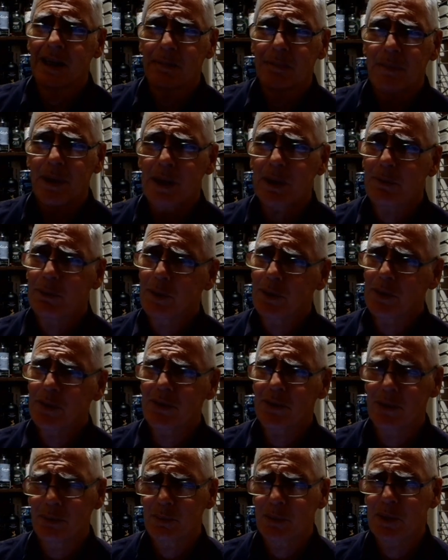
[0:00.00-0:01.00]
Back when we were
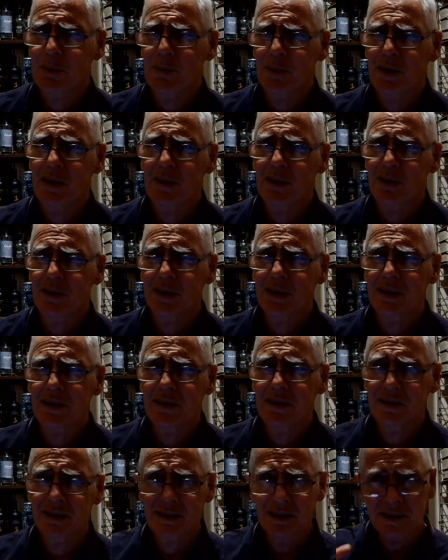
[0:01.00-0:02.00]
so much better
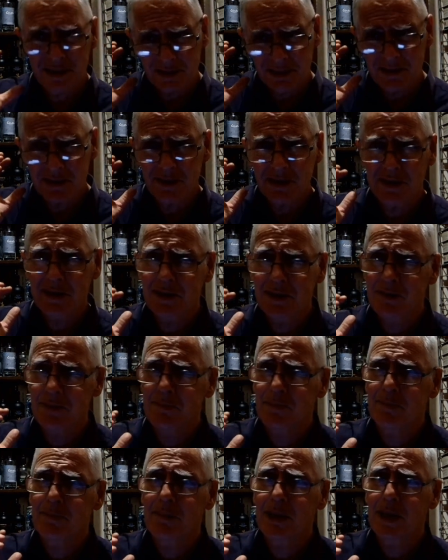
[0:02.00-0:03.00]
looking, the
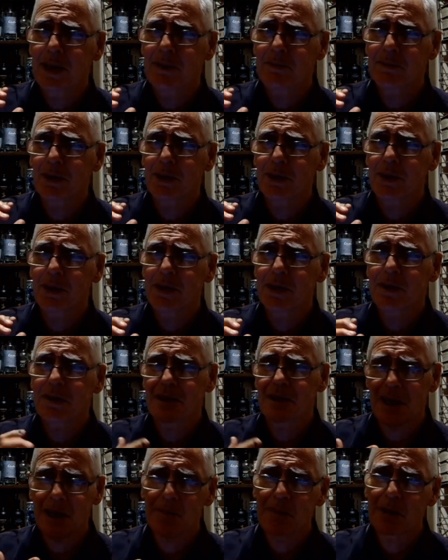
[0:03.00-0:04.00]
laughter lines,
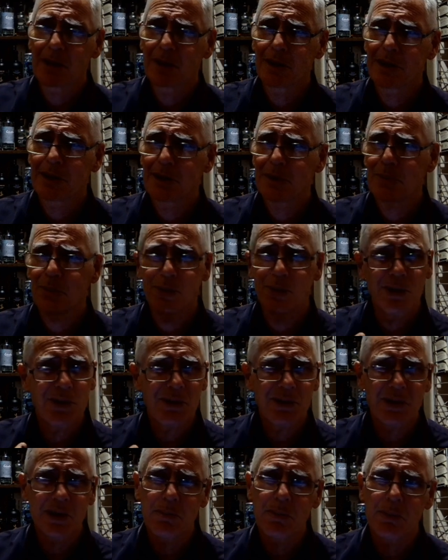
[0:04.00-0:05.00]
the happy lines weren't
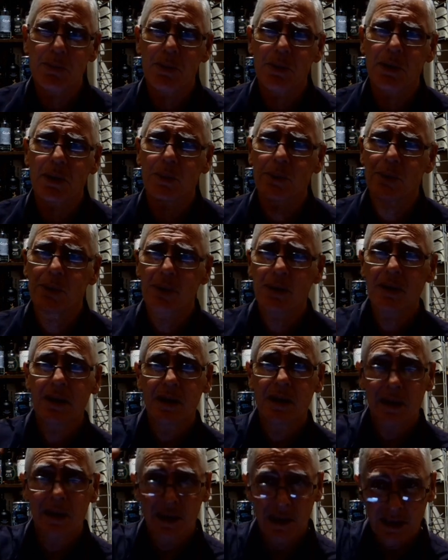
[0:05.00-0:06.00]
as deep as what they were,
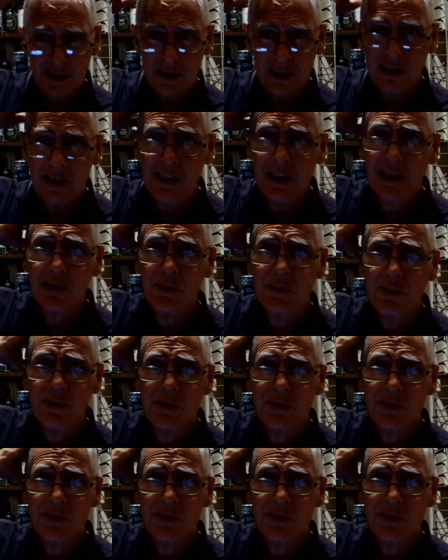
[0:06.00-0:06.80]
the hair not as